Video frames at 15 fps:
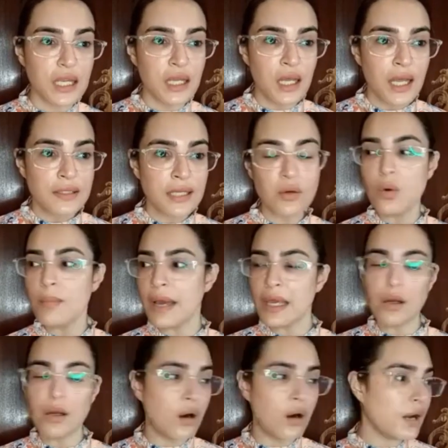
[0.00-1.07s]
feel
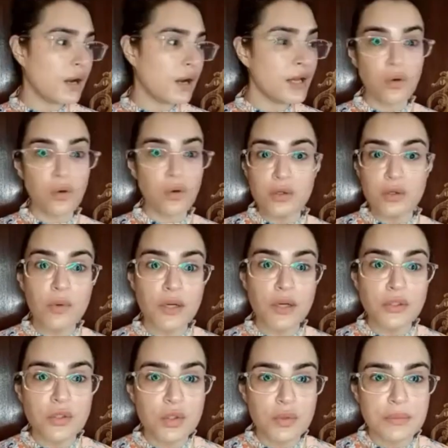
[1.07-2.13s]
that, oh, my God, I don't know
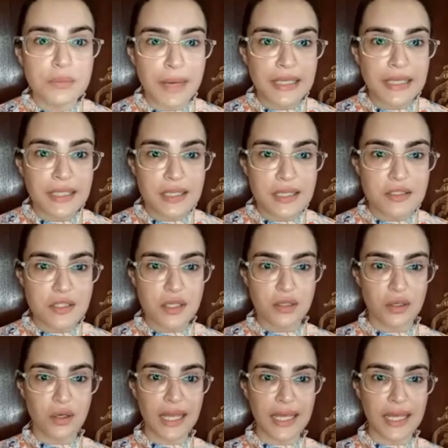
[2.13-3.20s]
what to do with my kids, you
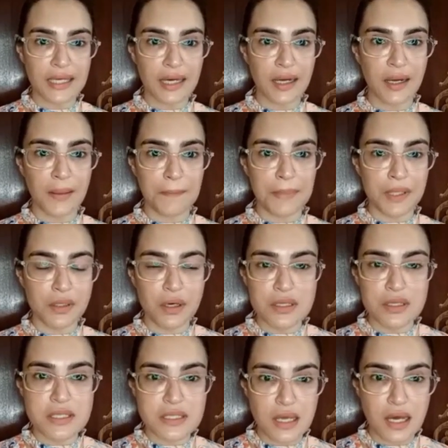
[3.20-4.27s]
know, like,
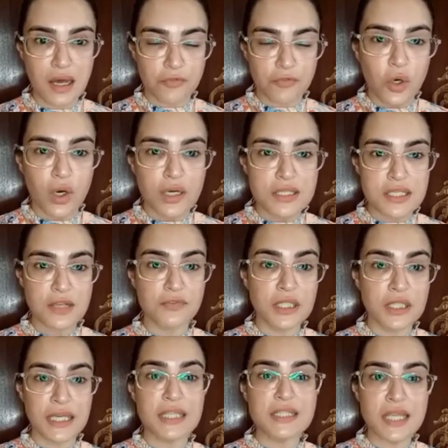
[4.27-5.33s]
because, of course, if the
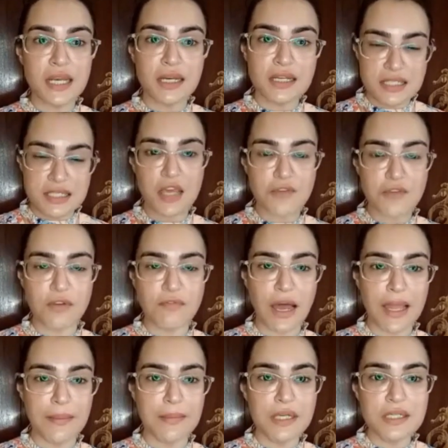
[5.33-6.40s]
kids are in a safe
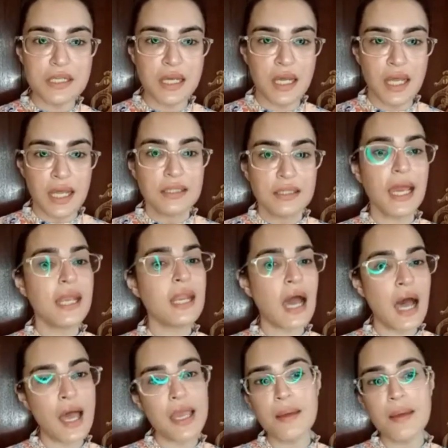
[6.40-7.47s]
environment, then I
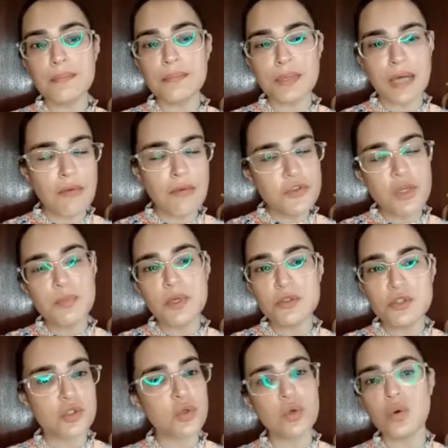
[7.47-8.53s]
am comfortable to
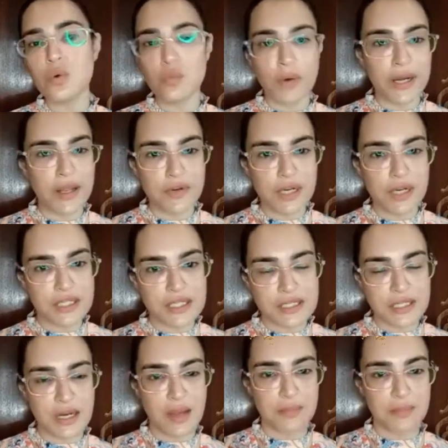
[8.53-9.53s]
do whatever it is that I'm